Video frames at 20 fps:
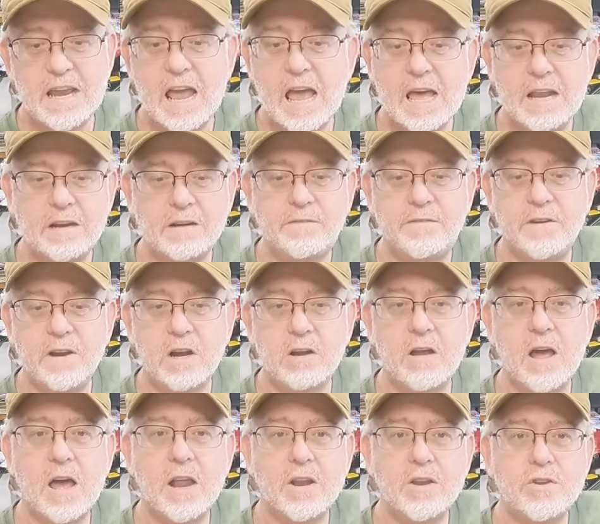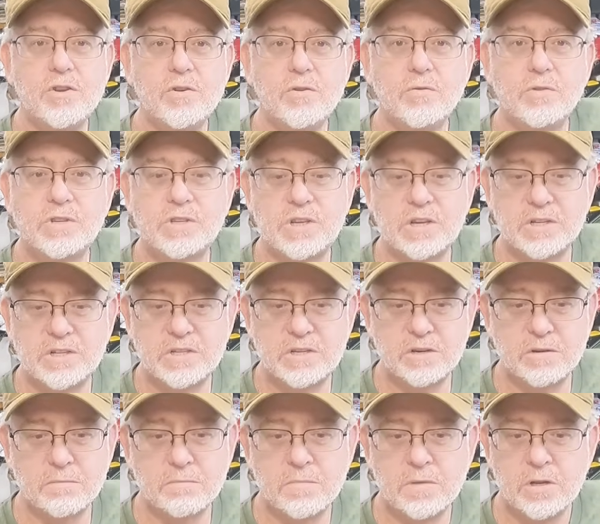had to figure out a new
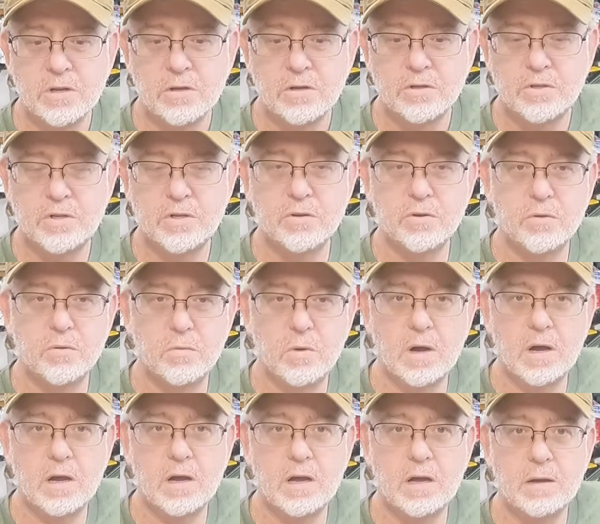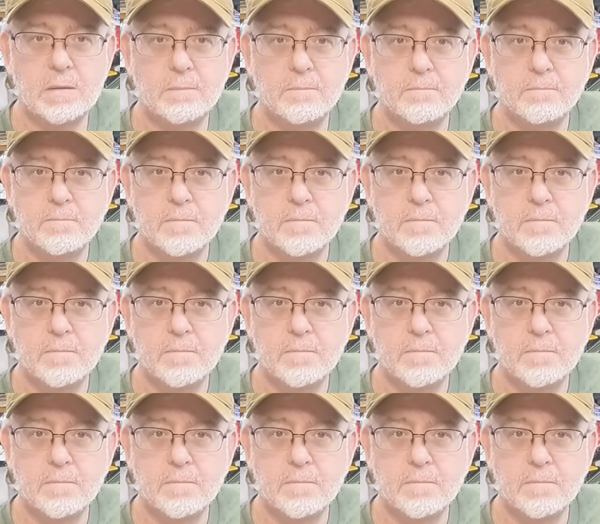system to